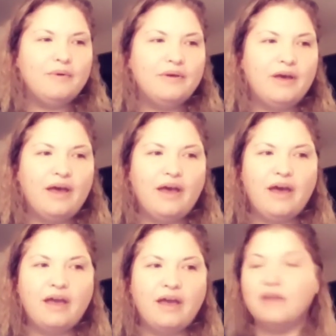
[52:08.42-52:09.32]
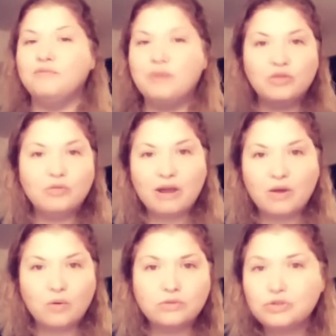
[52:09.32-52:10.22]
I've been through my
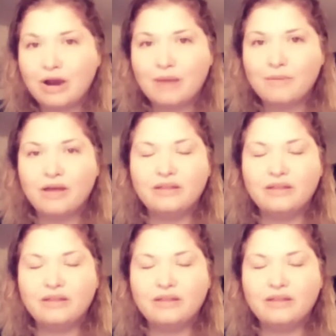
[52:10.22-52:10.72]
own trauma.